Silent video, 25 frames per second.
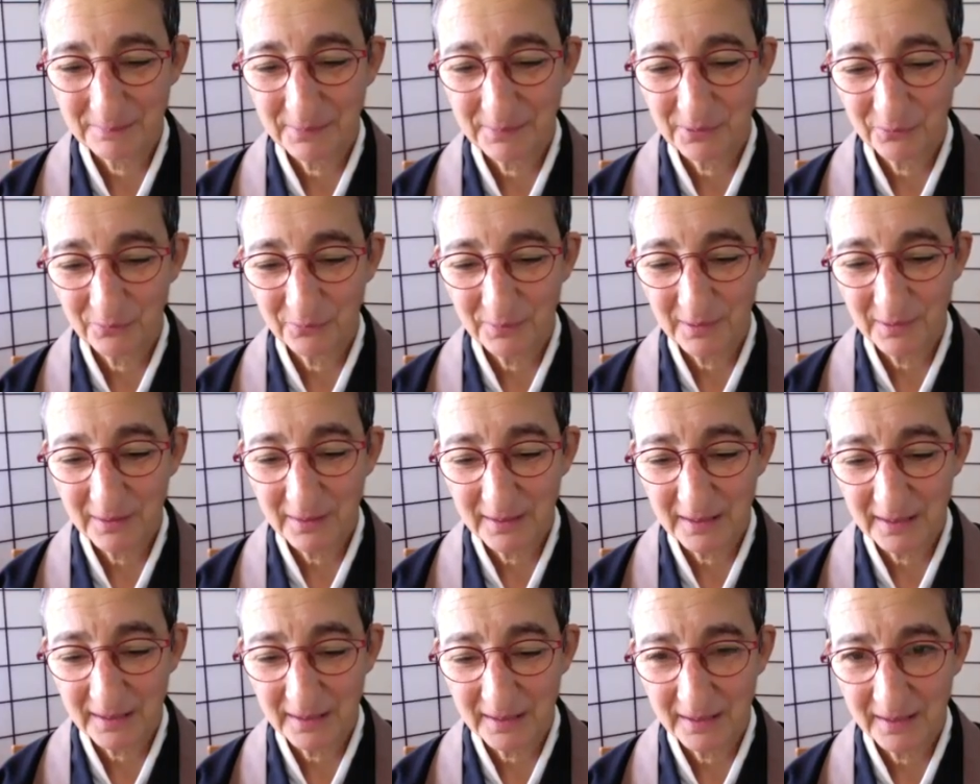get up.
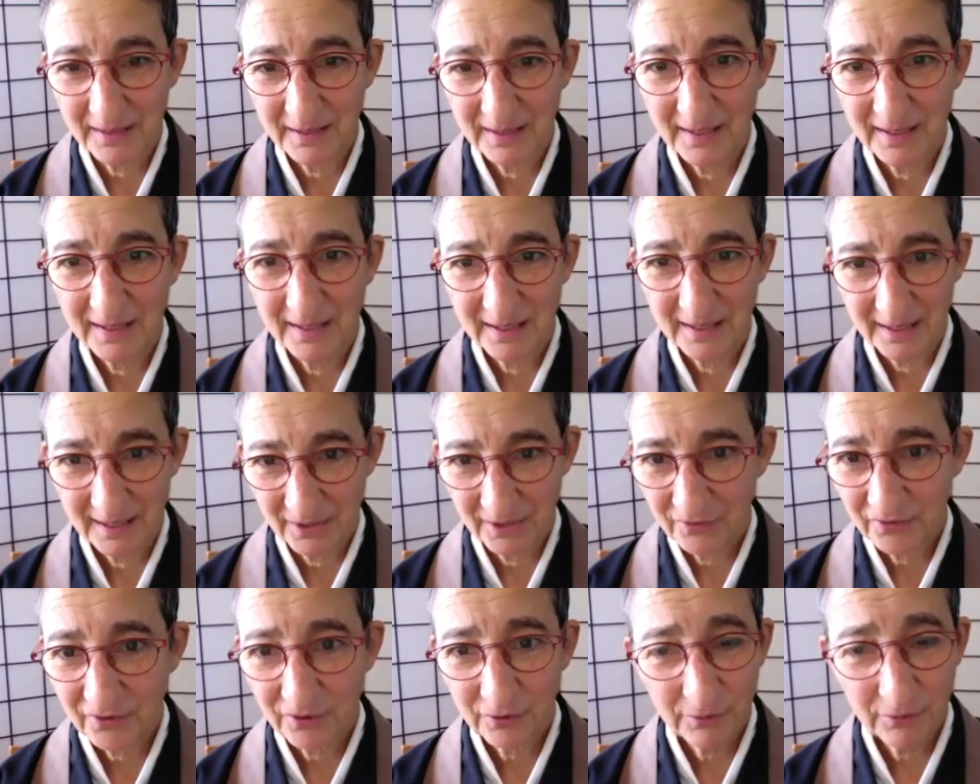But
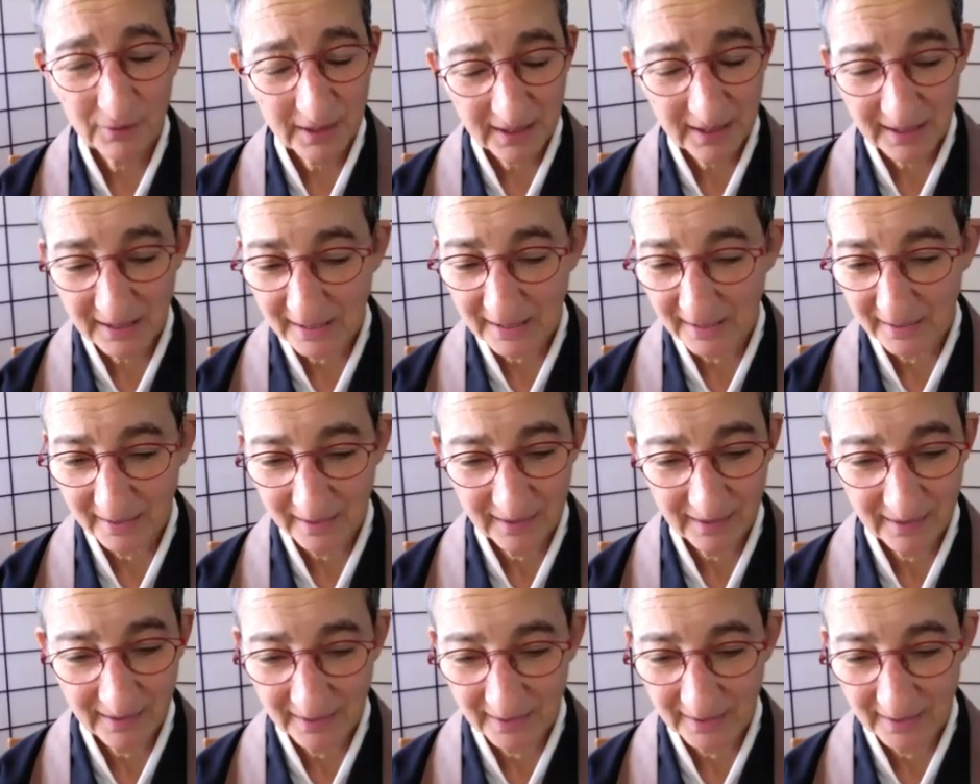really, it's
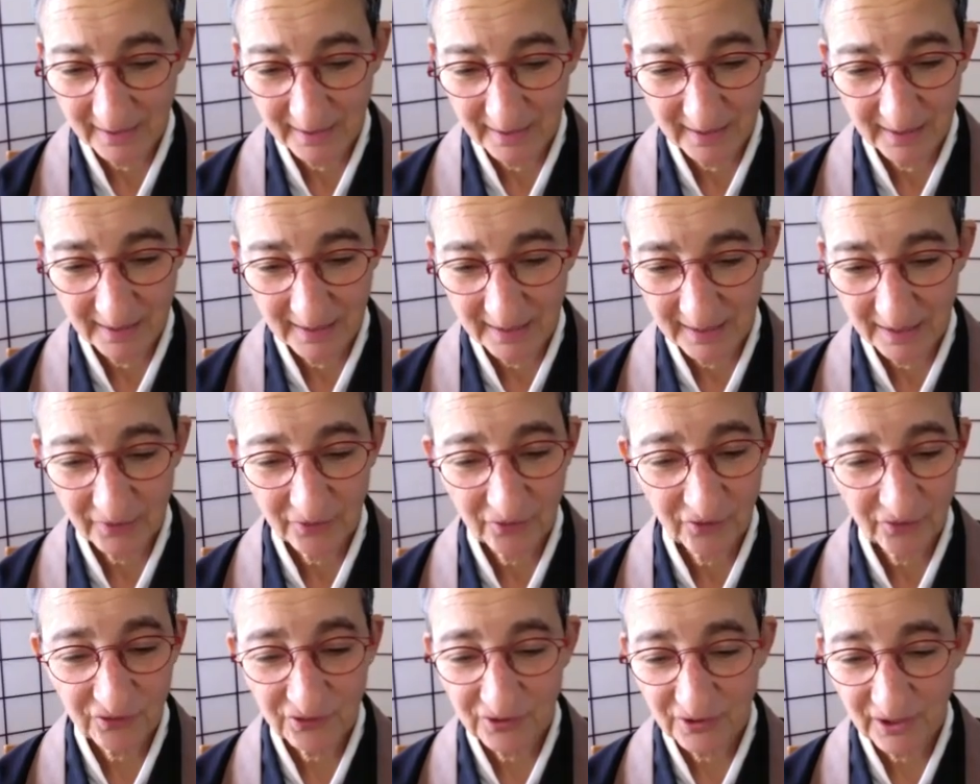okay.
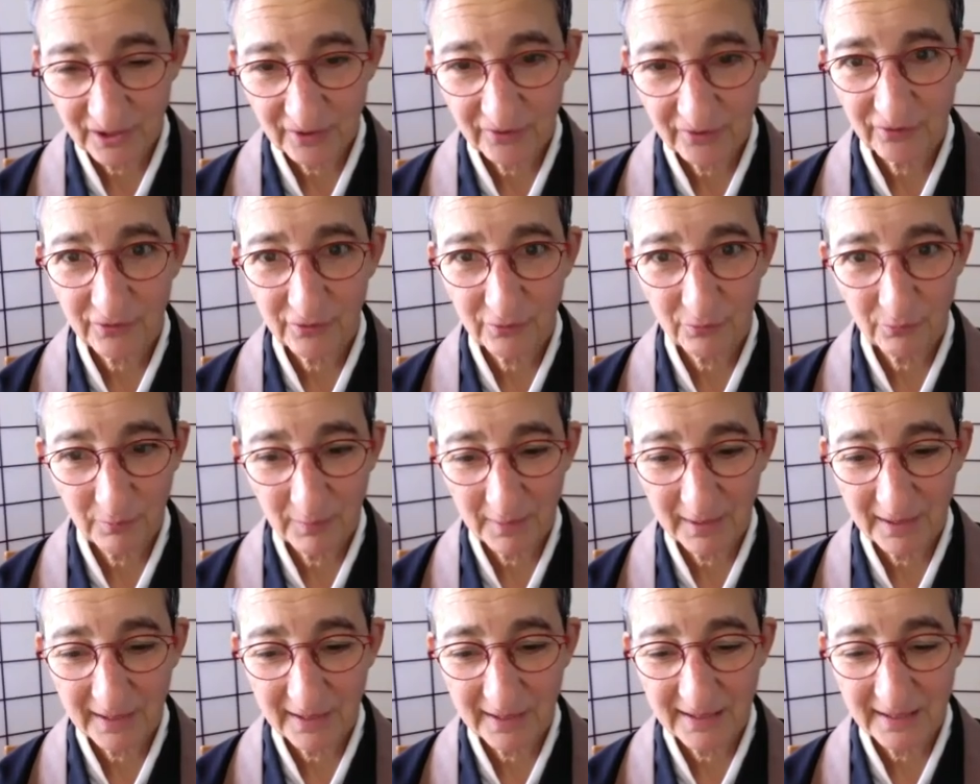It's
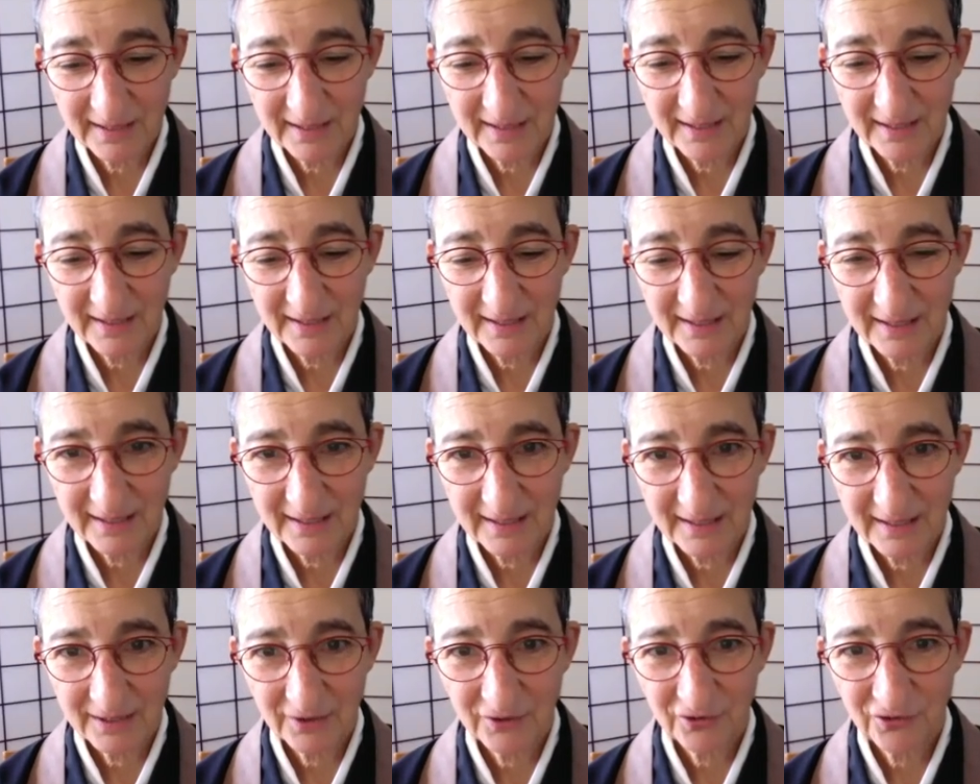just the way
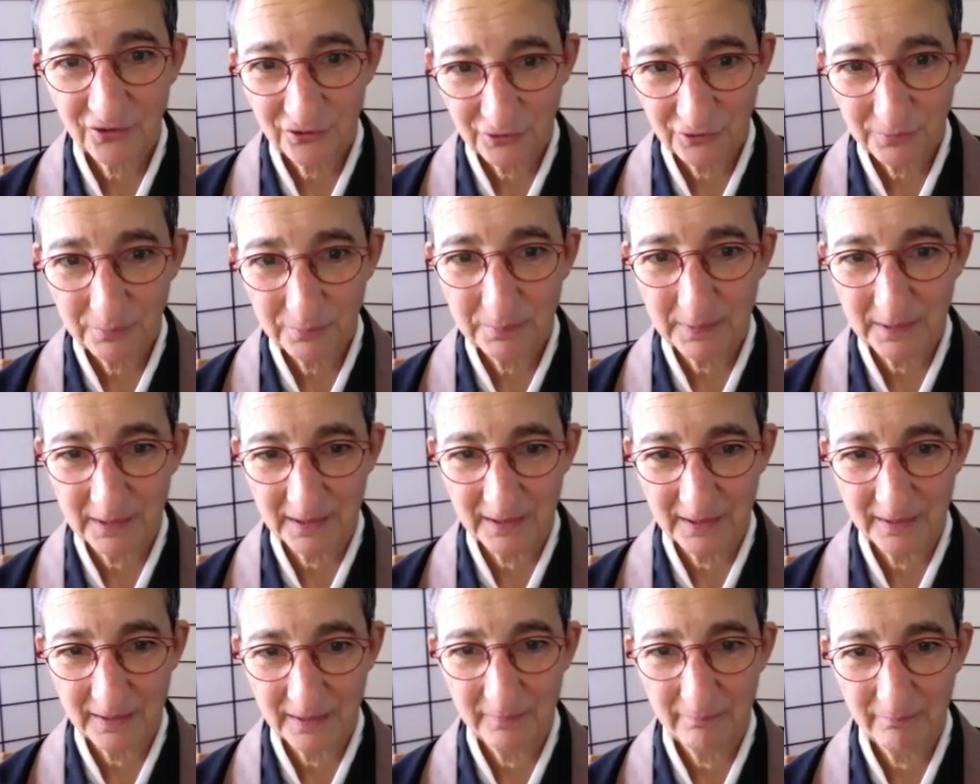it should
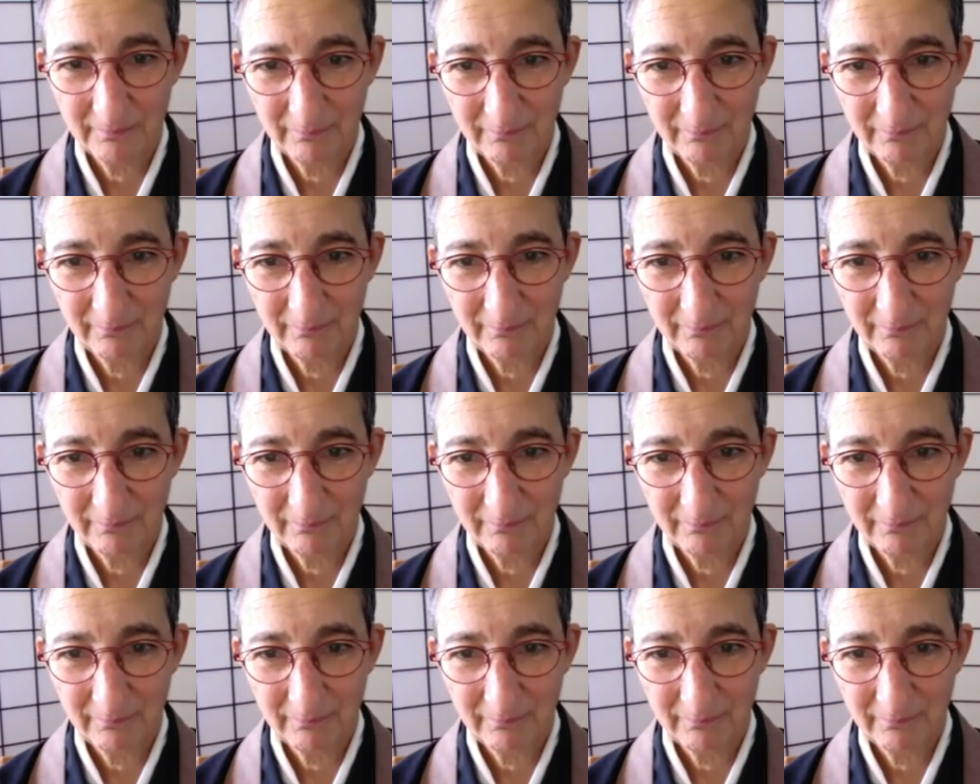be.